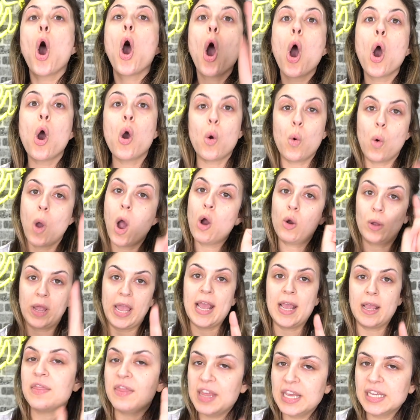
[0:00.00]
Oh,
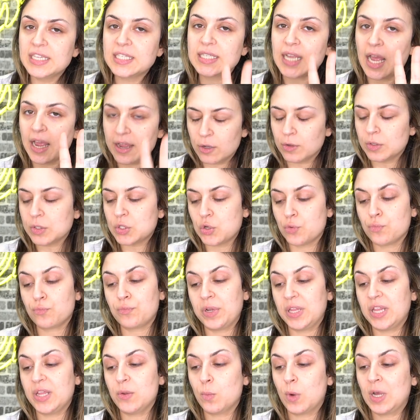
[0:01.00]
okay, this I also
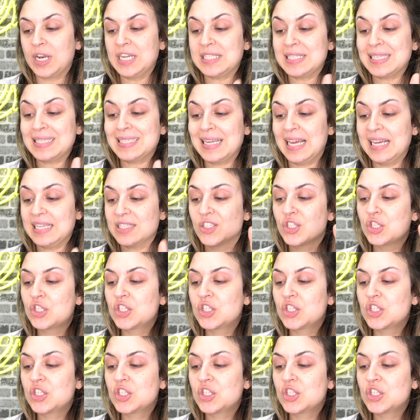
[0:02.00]
really wanted to test.